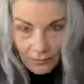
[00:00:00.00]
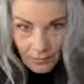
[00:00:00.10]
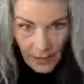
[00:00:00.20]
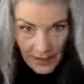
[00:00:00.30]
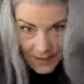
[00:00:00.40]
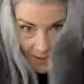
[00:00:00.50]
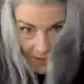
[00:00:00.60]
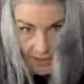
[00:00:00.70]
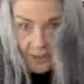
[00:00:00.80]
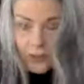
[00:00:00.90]
it's
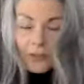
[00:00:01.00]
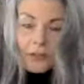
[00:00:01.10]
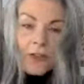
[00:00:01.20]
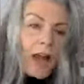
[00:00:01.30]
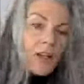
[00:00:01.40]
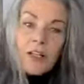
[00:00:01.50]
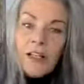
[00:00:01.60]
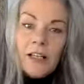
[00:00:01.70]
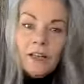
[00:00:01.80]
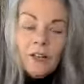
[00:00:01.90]
still
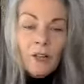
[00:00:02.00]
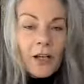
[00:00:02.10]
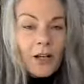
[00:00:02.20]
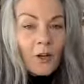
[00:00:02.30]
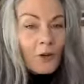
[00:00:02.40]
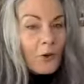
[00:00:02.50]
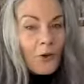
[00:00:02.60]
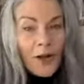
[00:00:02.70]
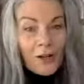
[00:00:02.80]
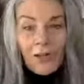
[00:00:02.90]
actually looking
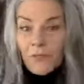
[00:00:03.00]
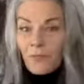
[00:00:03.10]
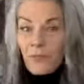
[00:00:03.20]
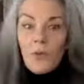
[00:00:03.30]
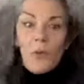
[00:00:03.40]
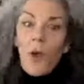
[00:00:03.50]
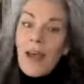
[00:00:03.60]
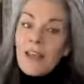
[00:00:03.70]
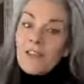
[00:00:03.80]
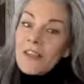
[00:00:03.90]
quite good. The
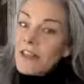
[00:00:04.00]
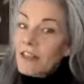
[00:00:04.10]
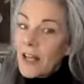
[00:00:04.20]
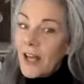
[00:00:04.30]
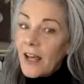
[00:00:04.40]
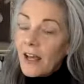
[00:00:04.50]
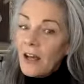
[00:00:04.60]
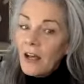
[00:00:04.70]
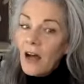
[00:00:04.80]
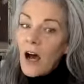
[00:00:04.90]
wave's still there.
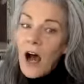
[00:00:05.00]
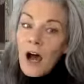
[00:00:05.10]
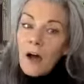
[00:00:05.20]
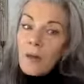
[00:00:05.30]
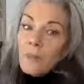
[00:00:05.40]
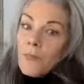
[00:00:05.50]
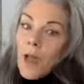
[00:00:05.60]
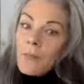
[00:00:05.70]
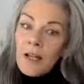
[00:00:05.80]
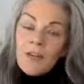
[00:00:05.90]
And
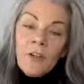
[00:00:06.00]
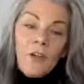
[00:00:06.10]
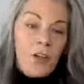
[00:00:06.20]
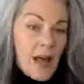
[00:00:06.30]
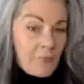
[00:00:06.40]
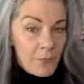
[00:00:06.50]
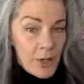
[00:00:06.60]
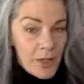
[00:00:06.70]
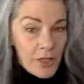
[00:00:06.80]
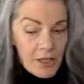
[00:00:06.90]
believe it or not, I haven't
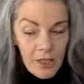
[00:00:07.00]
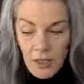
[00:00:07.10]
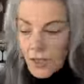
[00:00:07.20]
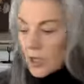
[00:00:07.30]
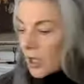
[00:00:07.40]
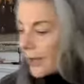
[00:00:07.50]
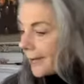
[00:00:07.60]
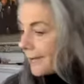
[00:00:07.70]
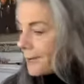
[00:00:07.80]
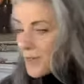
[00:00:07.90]
brushed it.
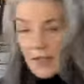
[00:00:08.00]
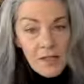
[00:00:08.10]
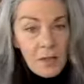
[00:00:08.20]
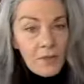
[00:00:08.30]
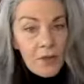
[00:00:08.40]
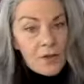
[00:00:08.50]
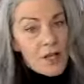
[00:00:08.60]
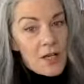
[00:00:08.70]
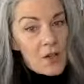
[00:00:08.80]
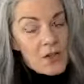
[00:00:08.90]
That's something else
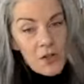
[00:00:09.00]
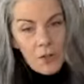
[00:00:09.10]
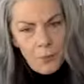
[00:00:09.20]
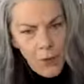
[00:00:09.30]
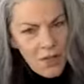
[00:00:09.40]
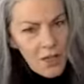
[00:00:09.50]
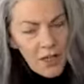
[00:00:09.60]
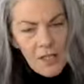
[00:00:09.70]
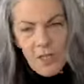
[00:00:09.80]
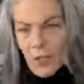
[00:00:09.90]
I don't do. Brushing
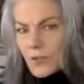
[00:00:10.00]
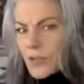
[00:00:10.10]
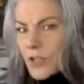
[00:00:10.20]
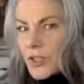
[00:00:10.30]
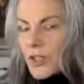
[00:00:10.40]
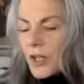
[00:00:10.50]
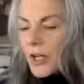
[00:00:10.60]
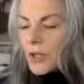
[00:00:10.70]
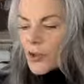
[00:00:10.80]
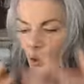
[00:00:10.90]
it sort of just
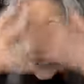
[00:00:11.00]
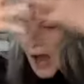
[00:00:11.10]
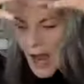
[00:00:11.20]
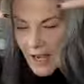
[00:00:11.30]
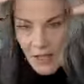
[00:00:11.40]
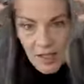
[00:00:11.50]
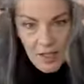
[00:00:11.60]
drags the